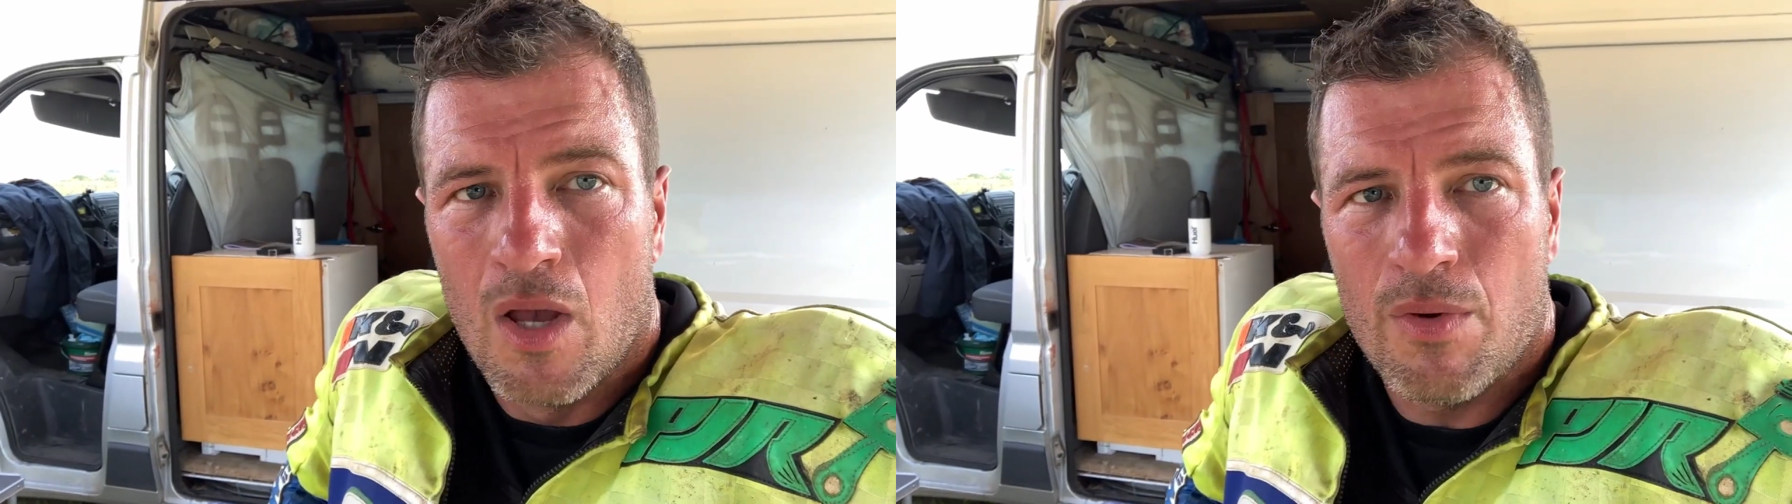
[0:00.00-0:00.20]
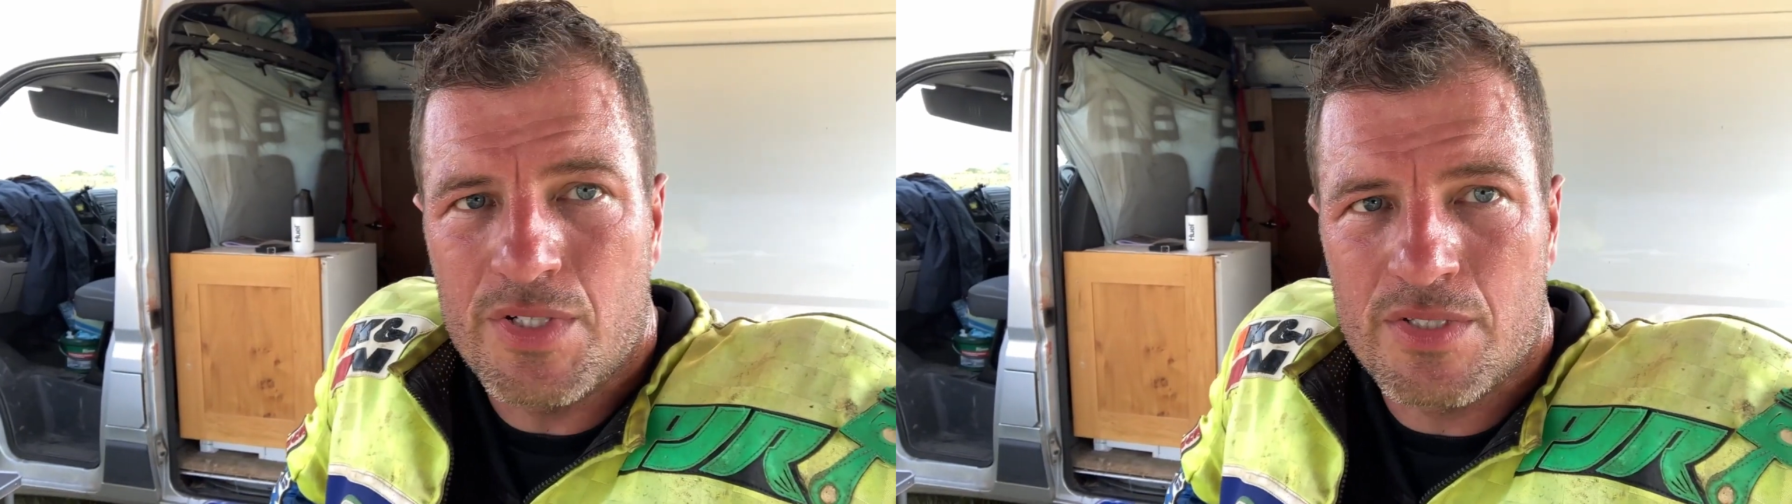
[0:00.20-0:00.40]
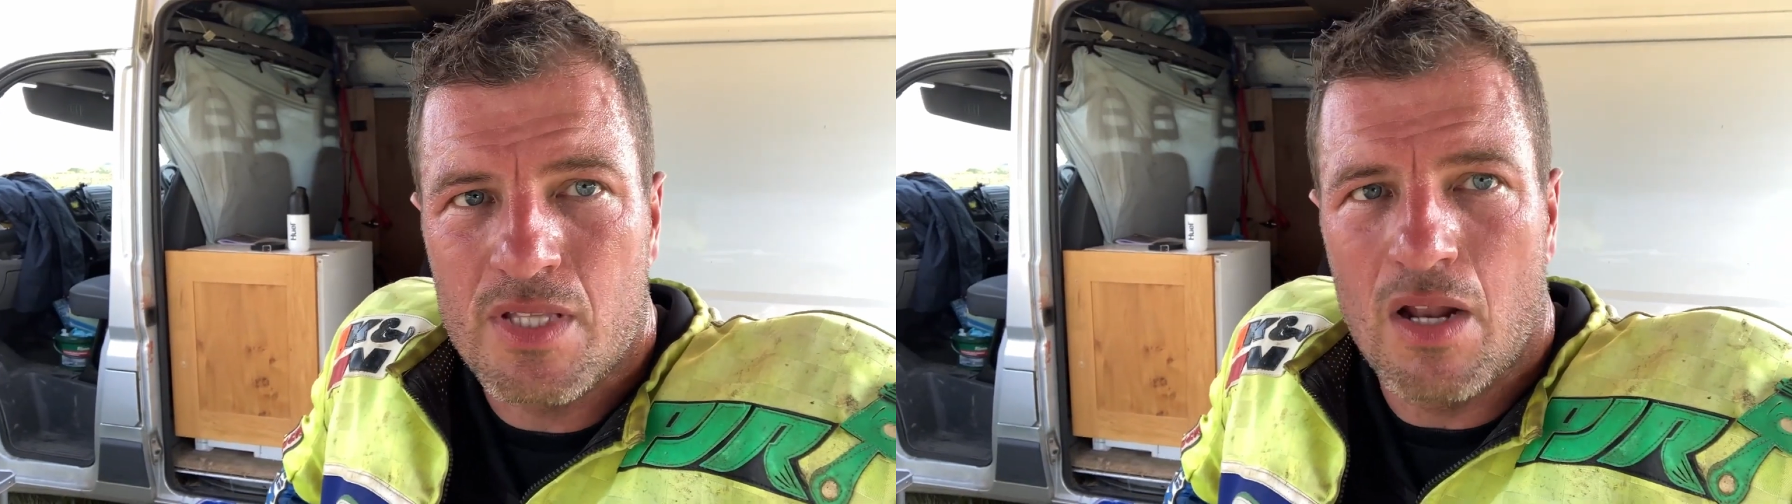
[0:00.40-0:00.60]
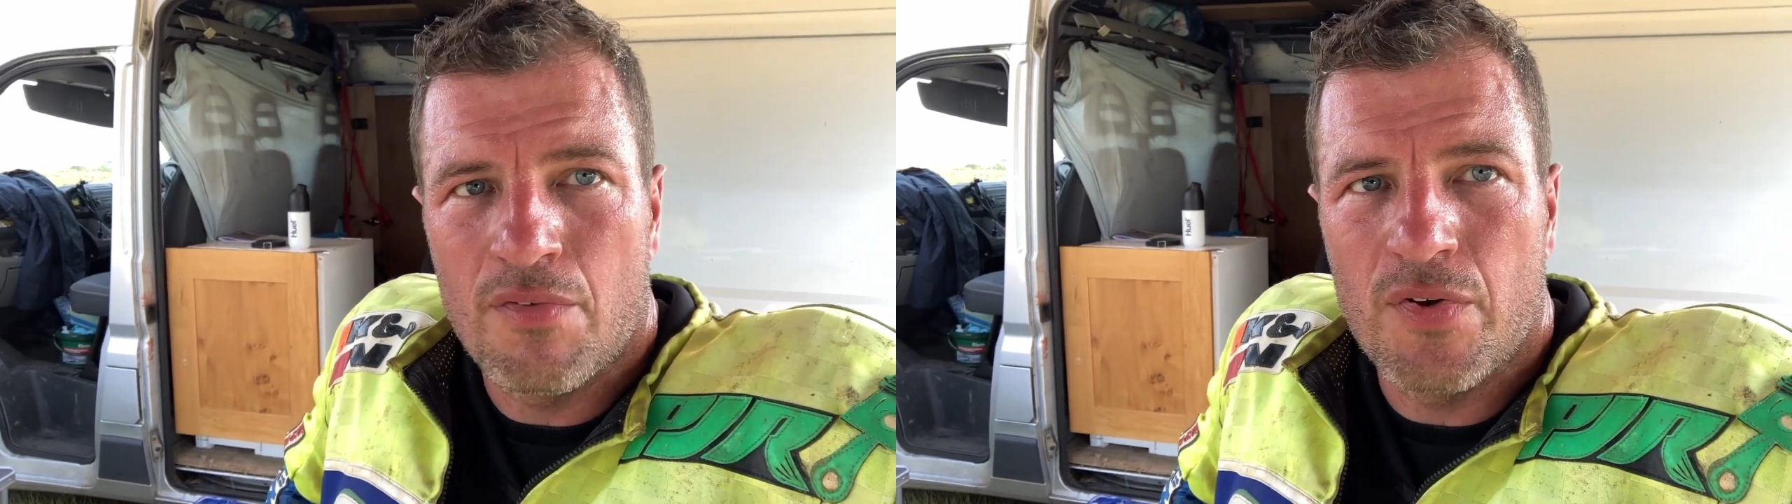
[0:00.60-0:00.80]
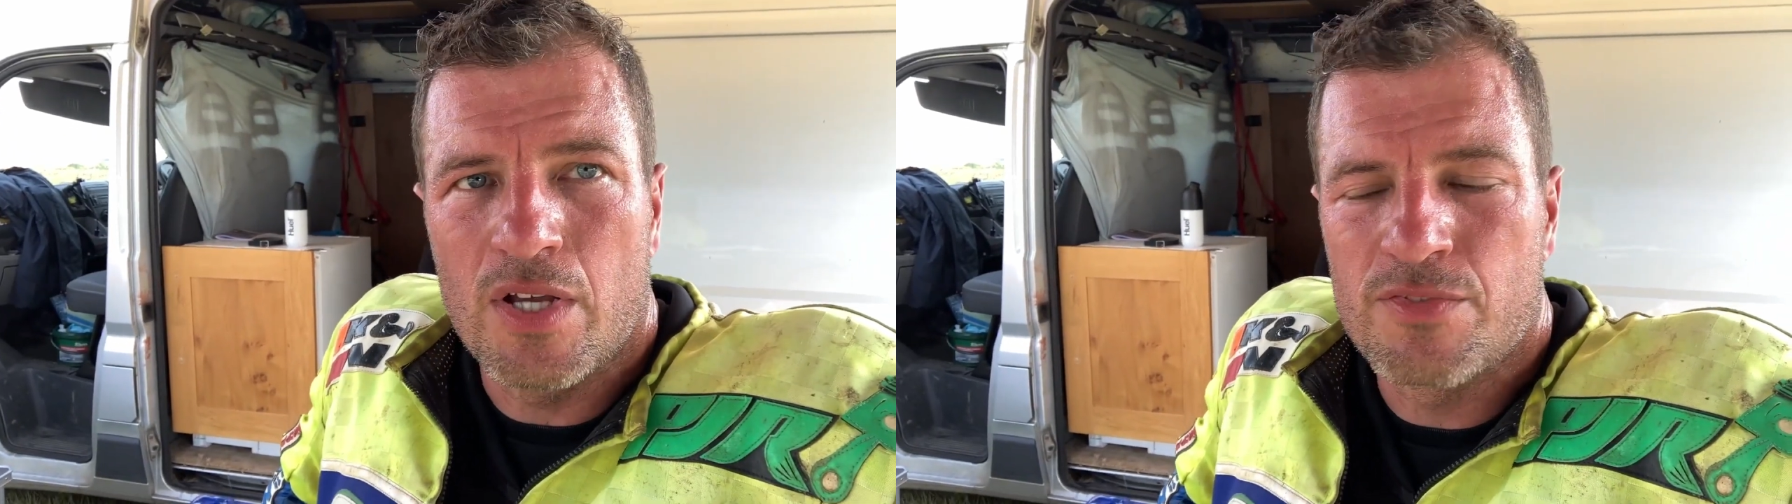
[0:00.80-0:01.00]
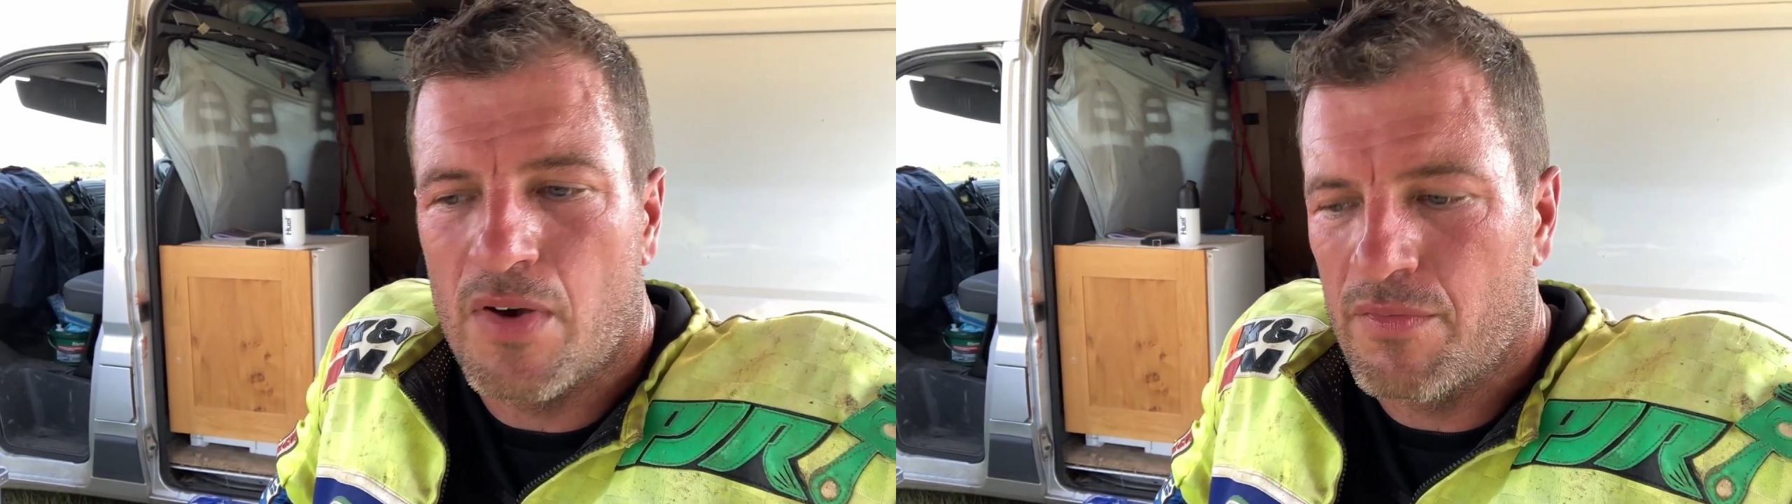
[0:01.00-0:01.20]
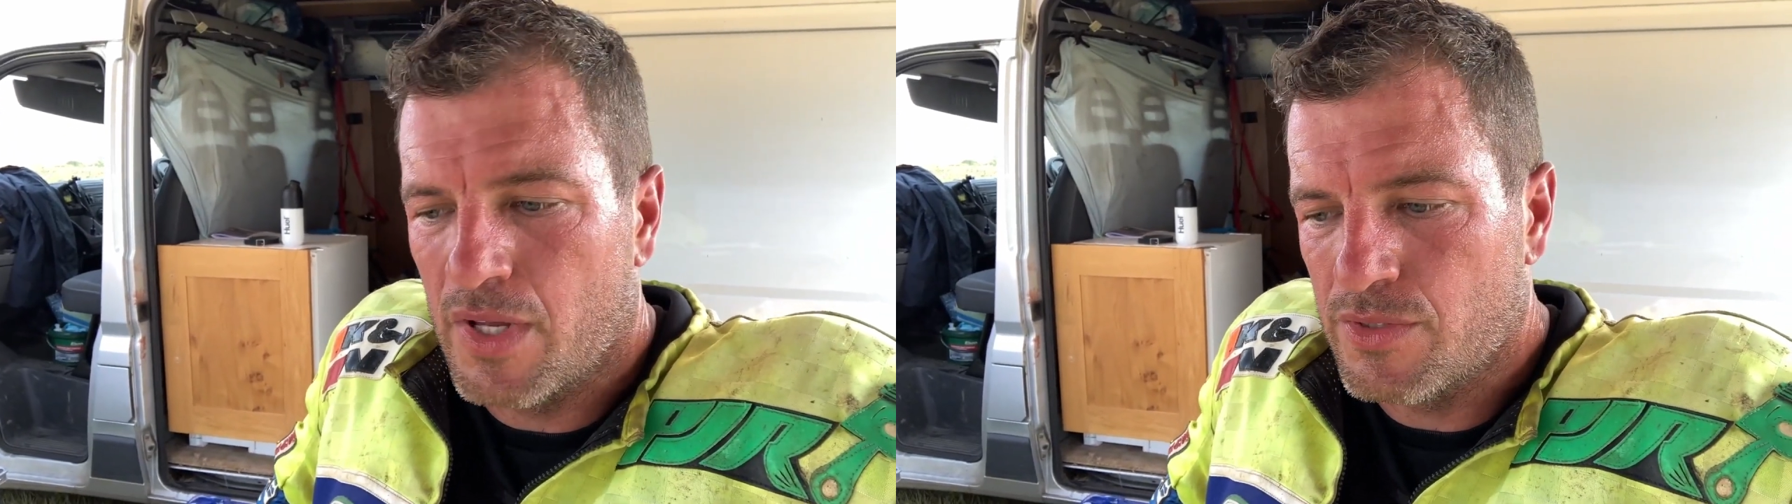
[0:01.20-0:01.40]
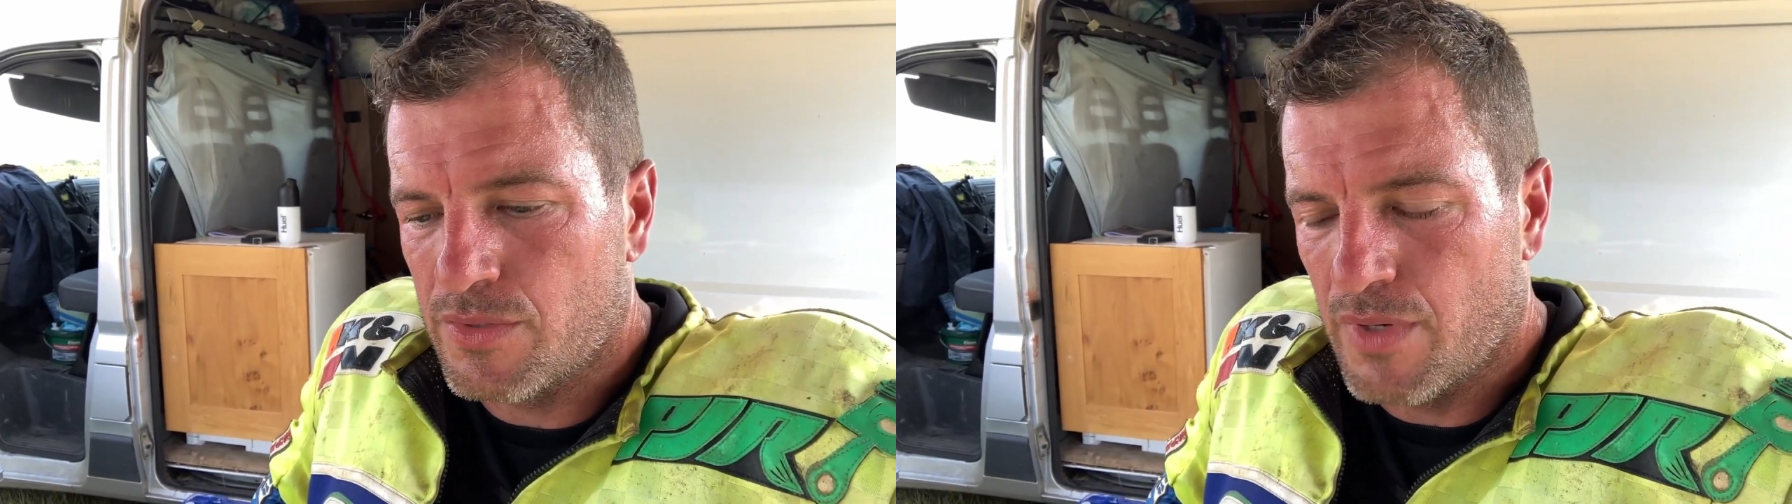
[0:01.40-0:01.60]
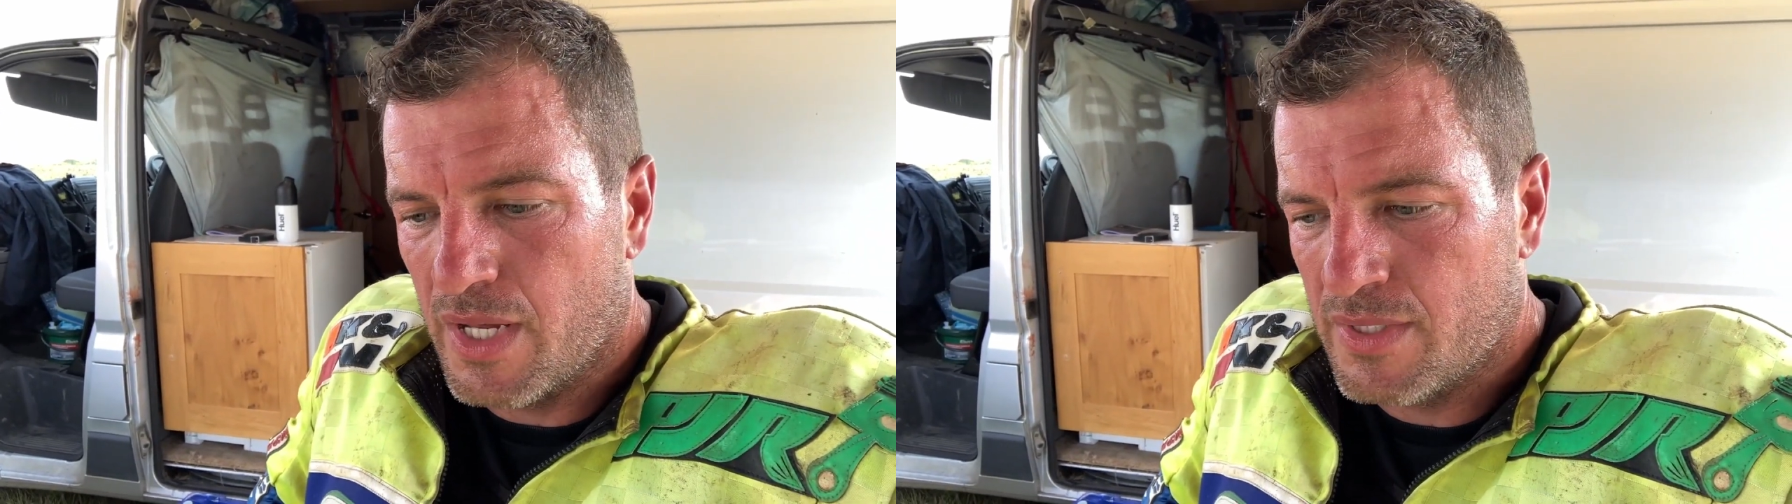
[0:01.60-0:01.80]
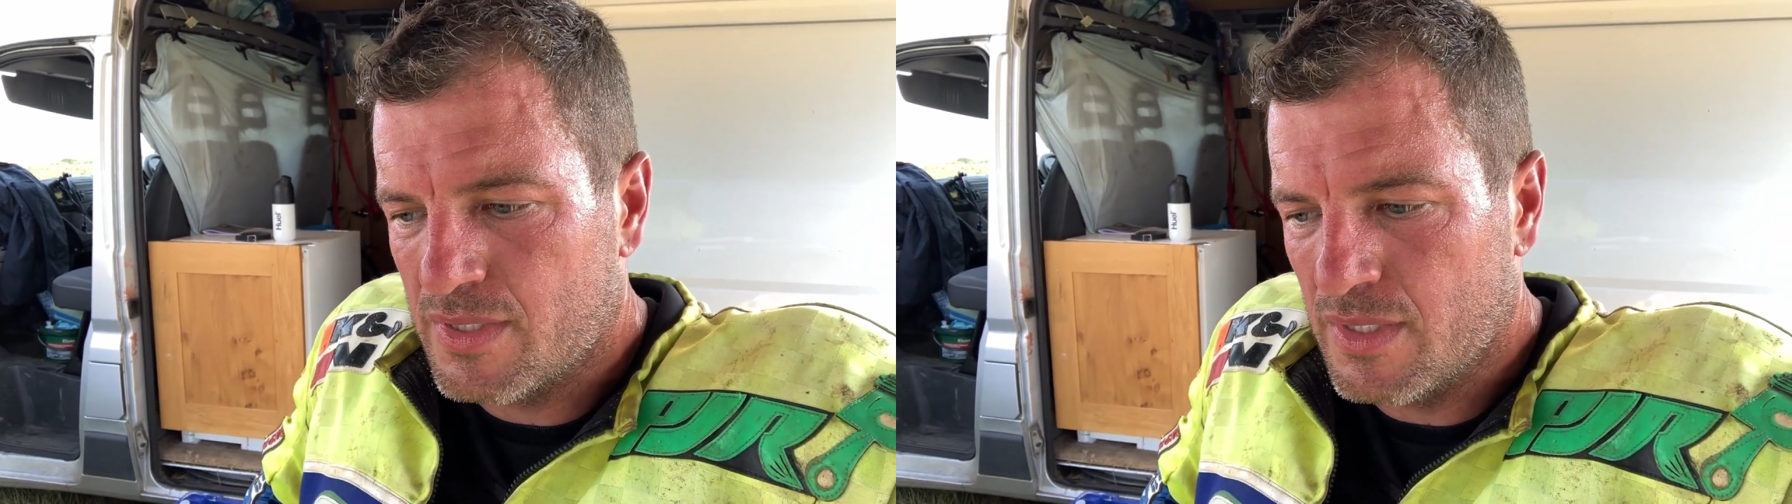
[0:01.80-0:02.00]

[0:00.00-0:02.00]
we've just done our first 500 race,